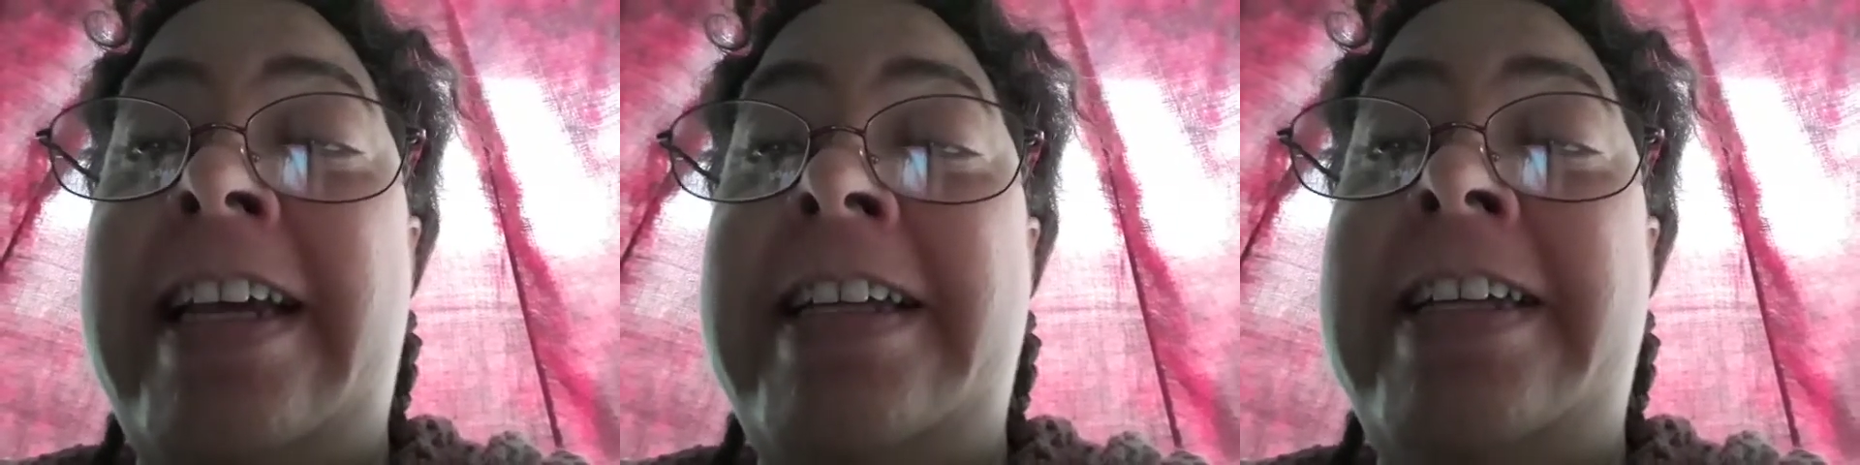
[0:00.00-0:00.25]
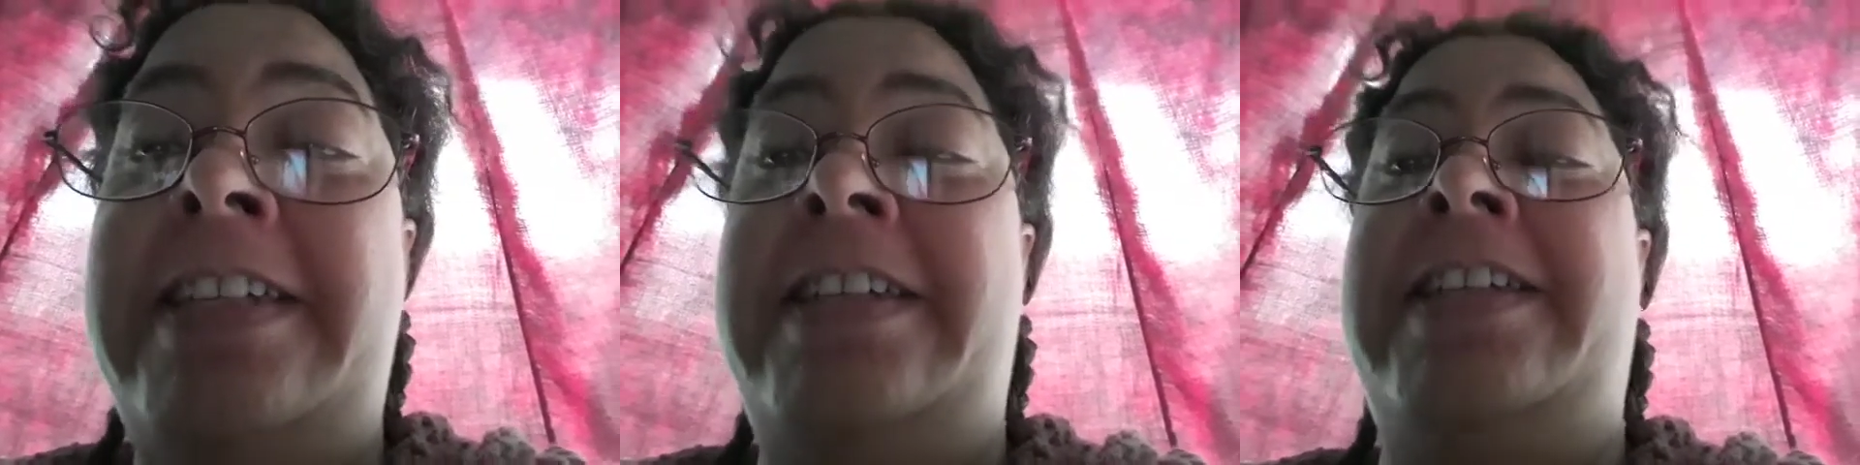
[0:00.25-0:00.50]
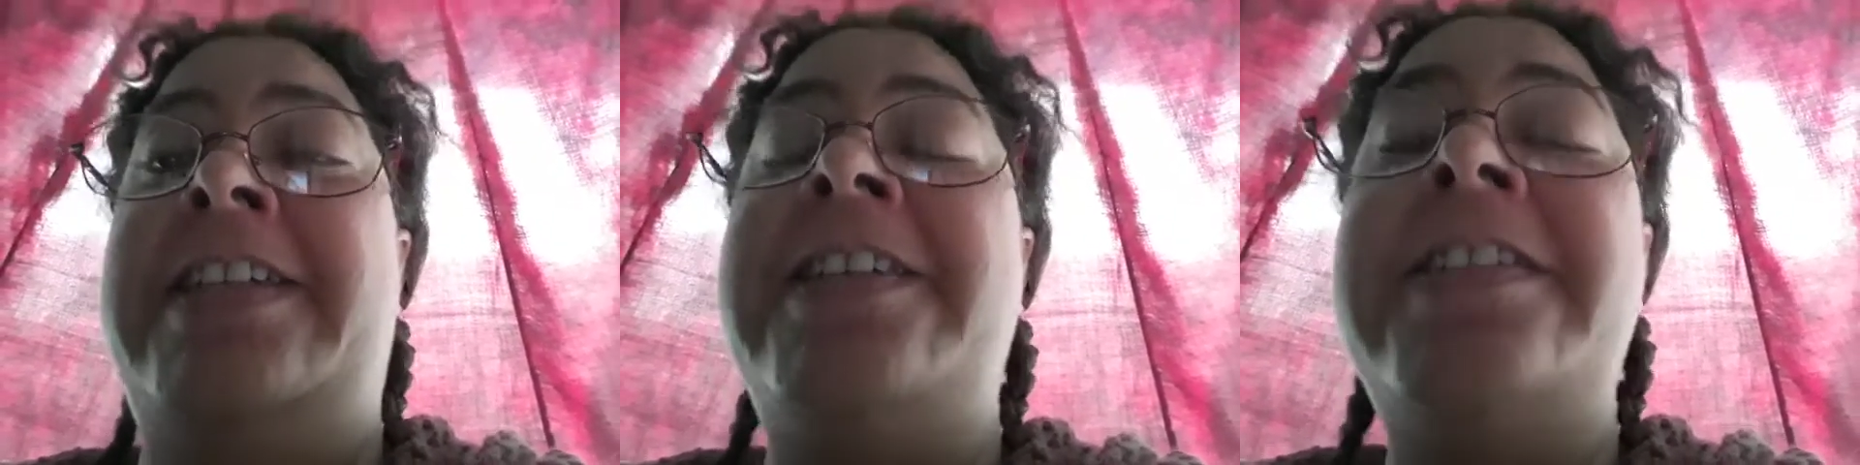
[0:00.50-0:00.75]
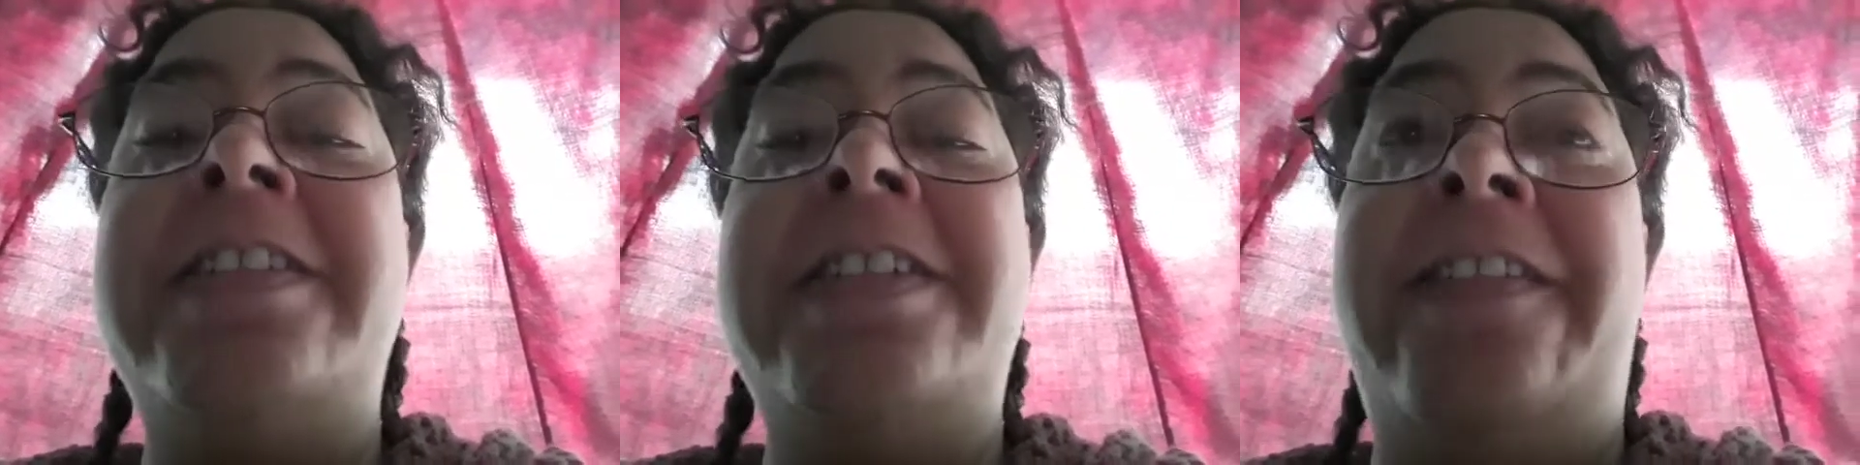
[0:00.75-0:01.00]
it
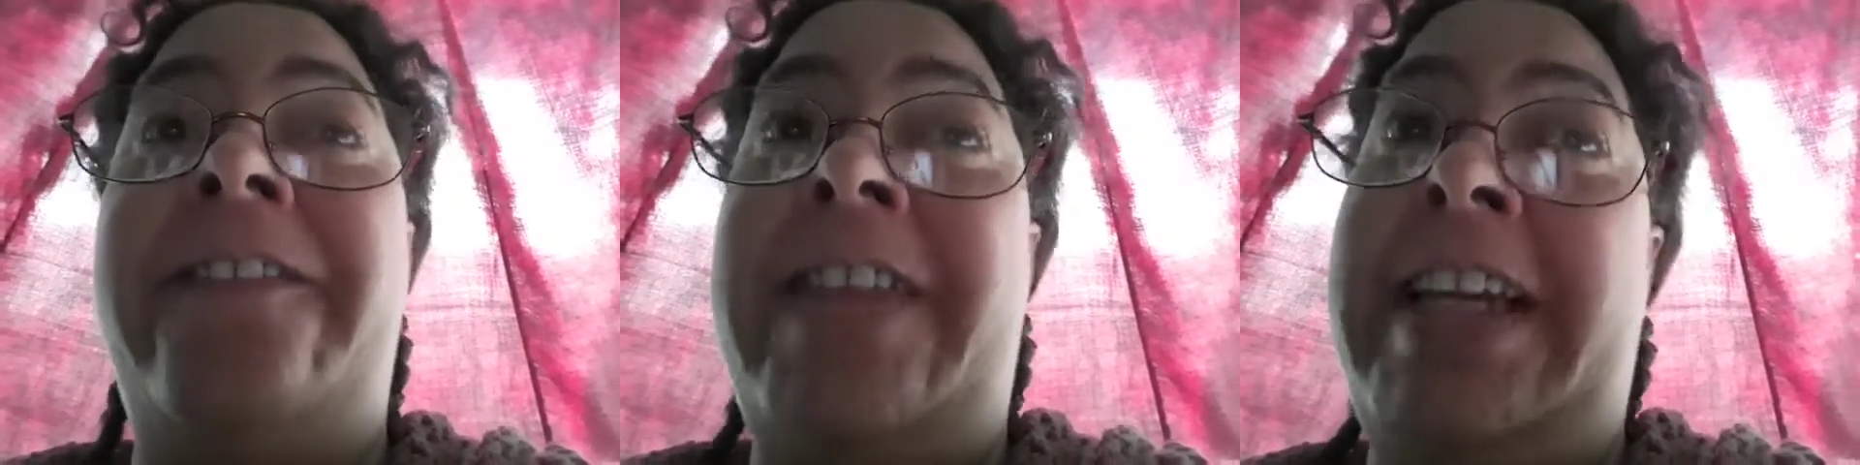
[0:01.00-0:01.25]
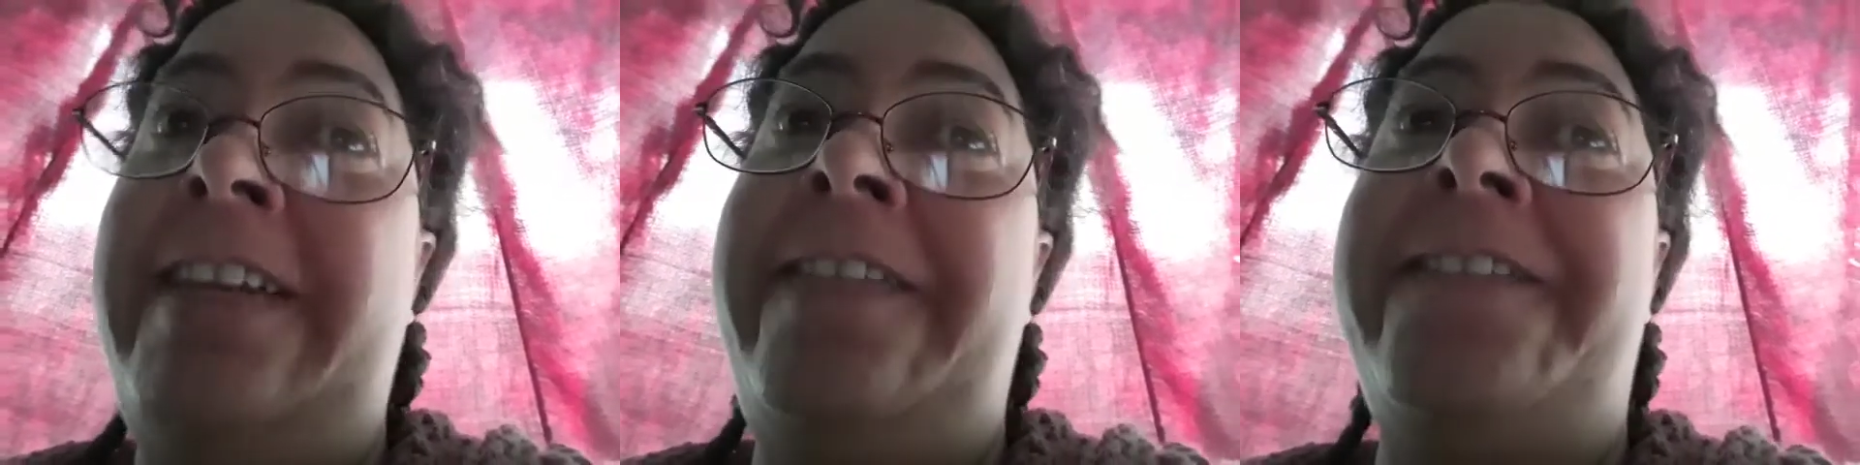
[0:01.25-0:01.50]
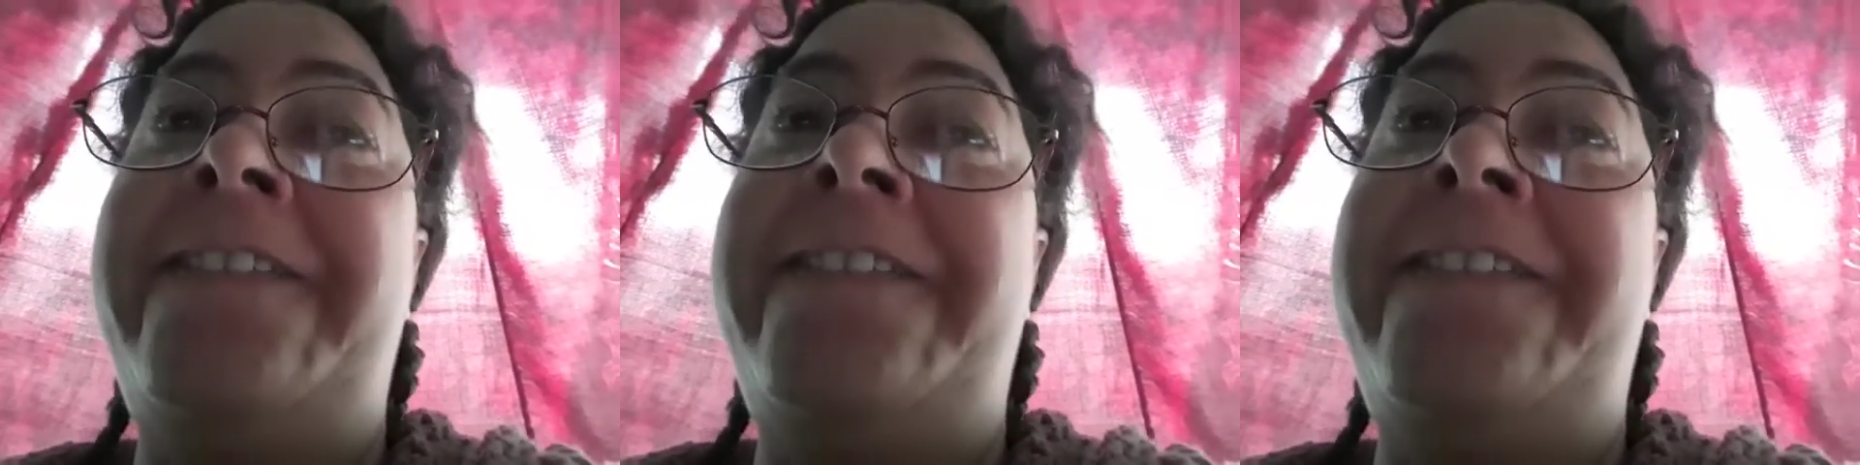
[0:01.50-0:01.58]
should be,